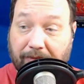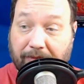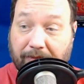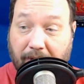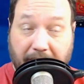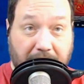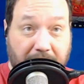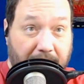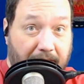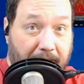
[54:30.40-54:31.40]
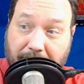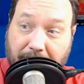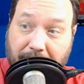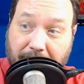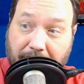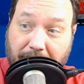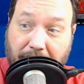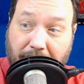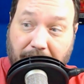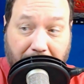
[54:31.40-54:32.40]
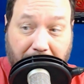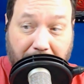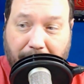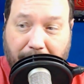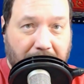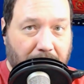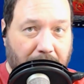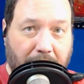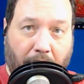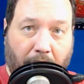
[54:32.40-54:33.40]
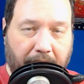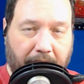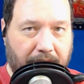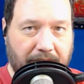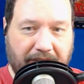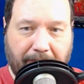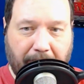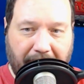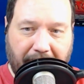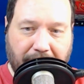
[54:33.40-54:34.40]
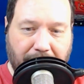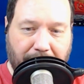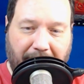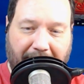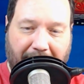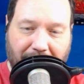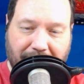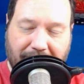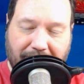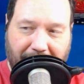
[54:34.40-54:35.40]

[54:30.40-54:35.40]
You can use a bicycle courier to send money to my house.